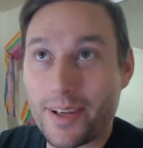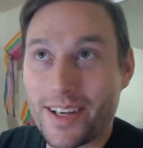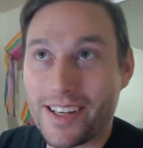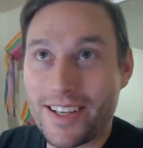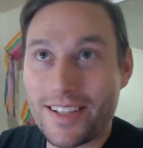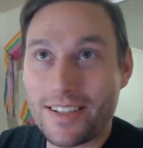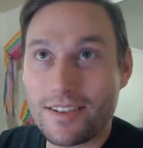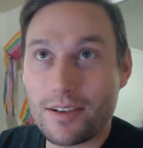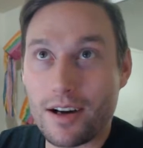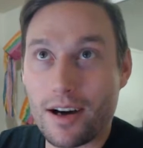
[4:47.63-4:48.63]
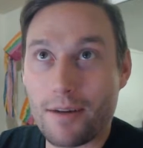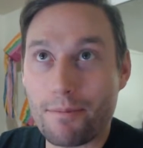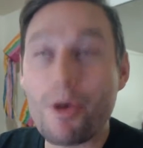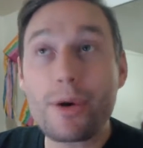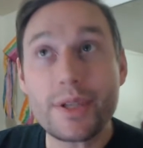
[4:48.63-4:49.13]
because
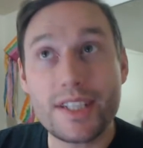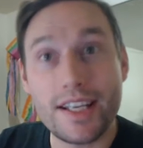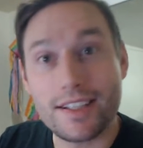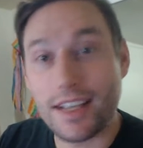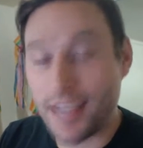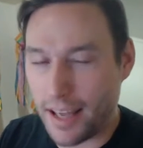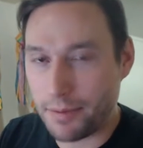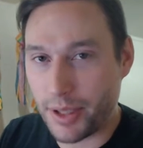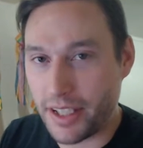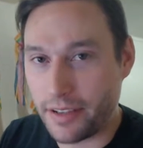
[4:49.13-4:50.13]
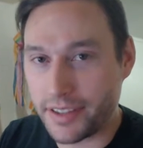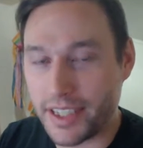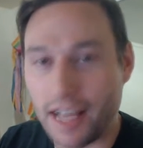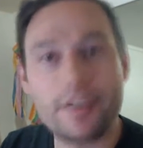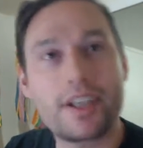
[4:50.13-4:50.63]
most things I can play devil's
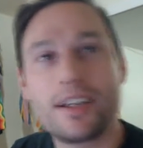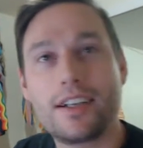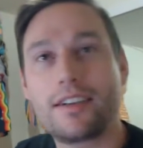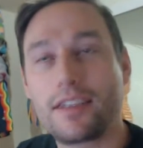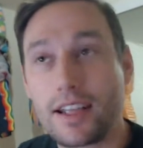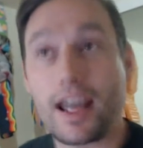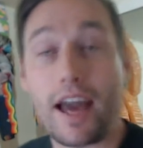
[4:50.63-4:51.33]
advocate on,